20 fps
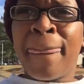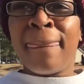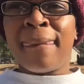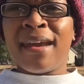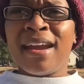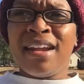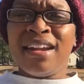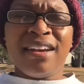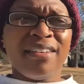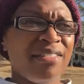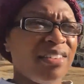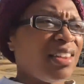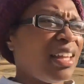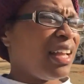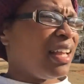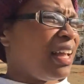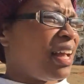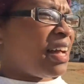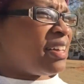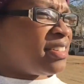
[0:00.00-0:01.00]
I ain't never
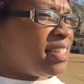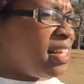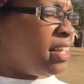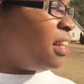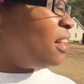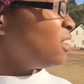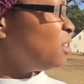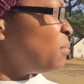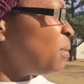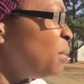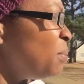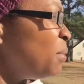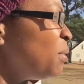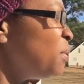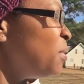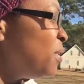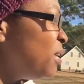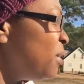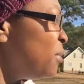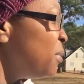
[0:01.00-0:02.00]
like I see other people
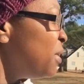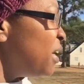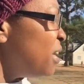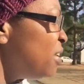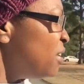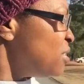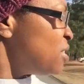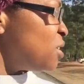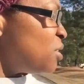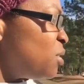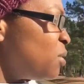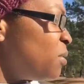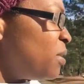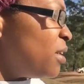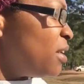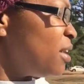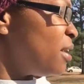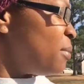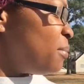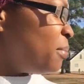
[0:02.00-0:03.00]
doing it when they used to do
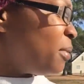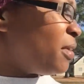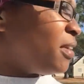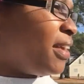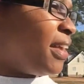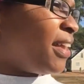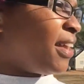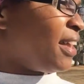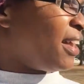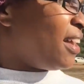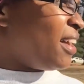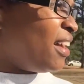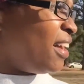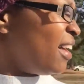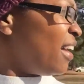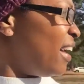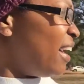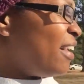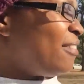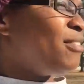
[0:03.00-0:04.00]
it, but
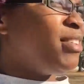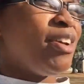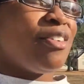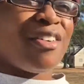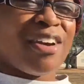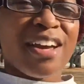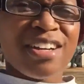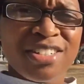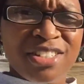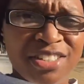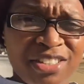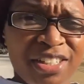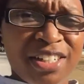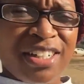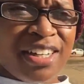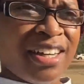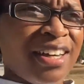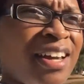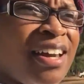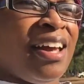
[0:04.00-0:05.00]
I've never actually
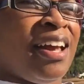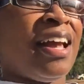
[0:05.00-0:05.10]
done it.